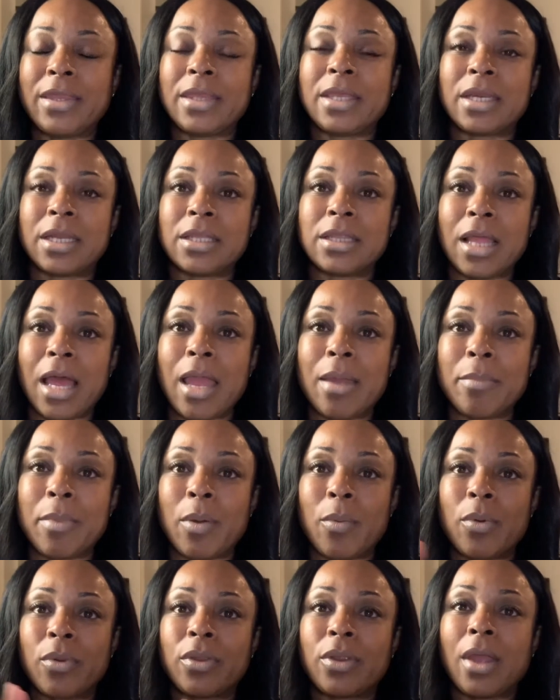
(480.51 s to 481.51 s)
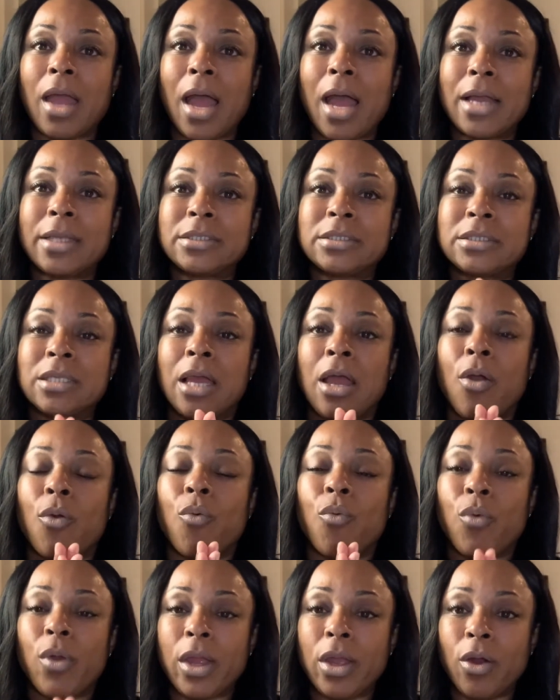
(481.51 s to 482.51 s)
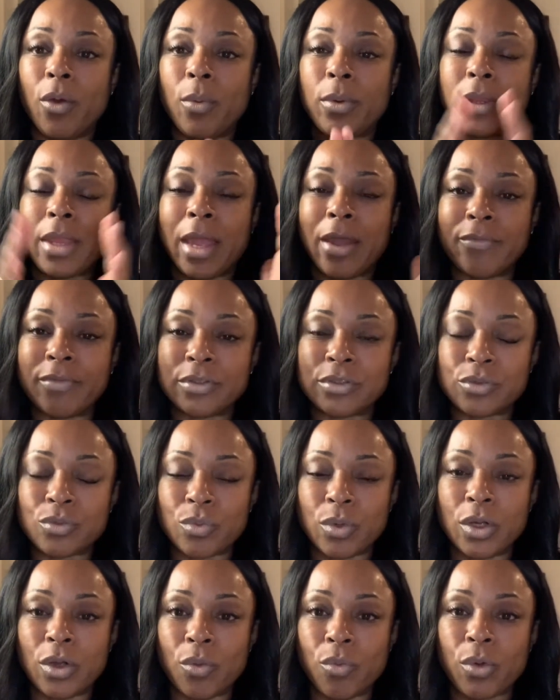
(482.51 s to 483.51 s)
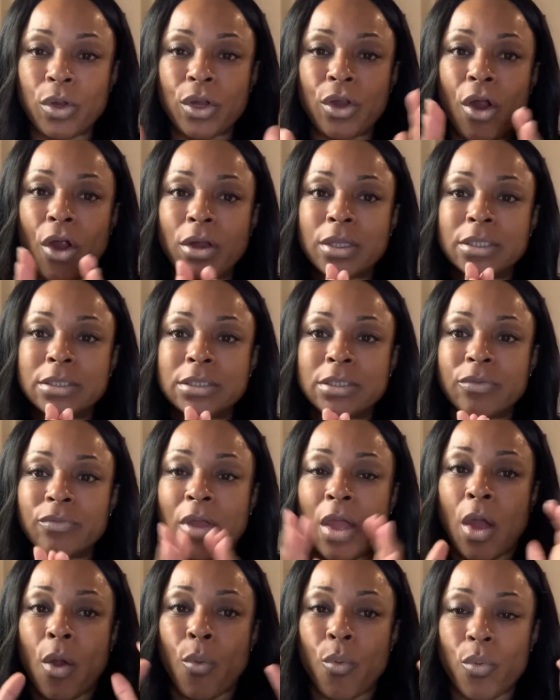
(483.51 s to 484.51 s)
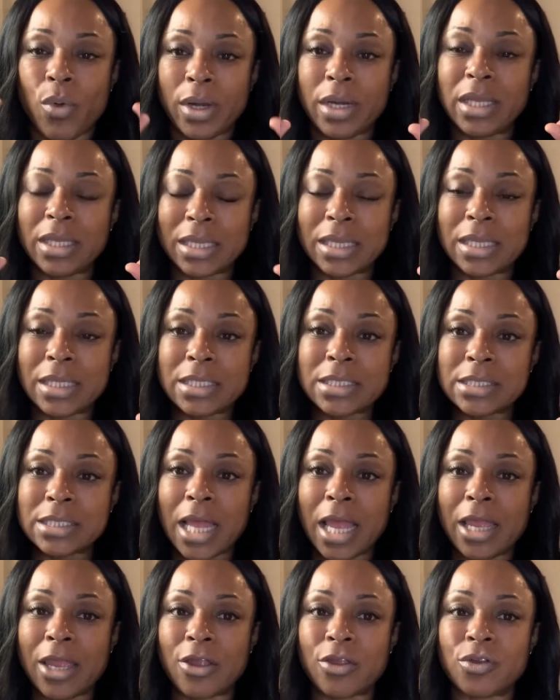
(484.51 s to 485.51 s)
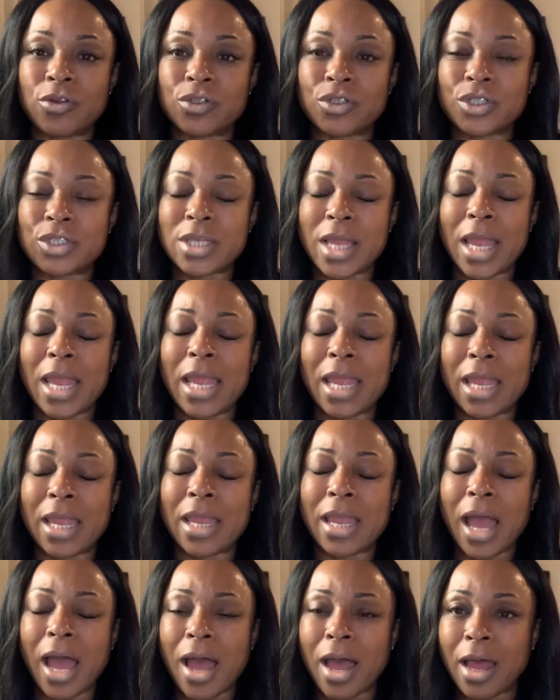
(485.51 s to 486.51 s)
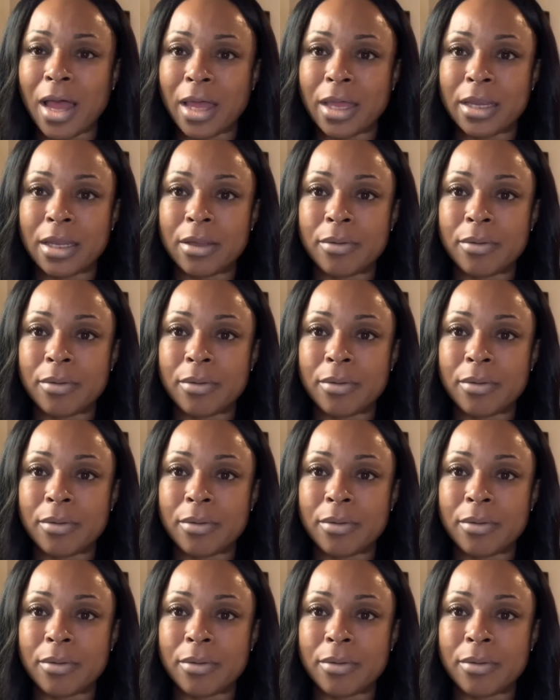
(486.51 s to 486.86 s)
in alignment with God's will, with heaven's will, regardless of what it looks like. And you're saying, God,